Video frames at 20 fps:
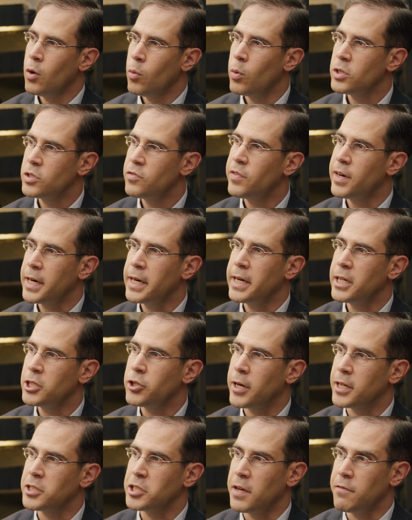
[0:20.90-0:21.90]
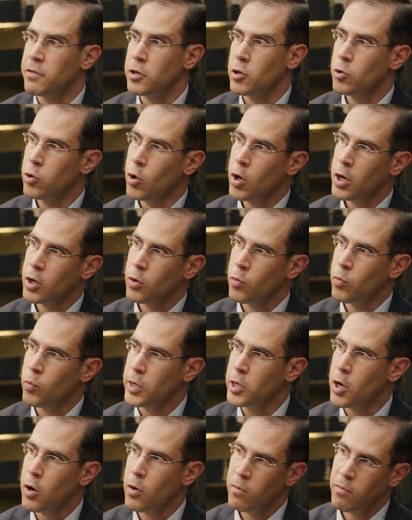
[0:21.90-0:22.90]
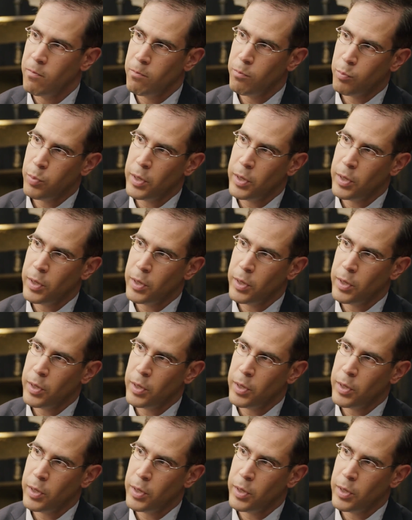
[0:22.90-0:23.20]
Well, it's very interesting. If you look, we know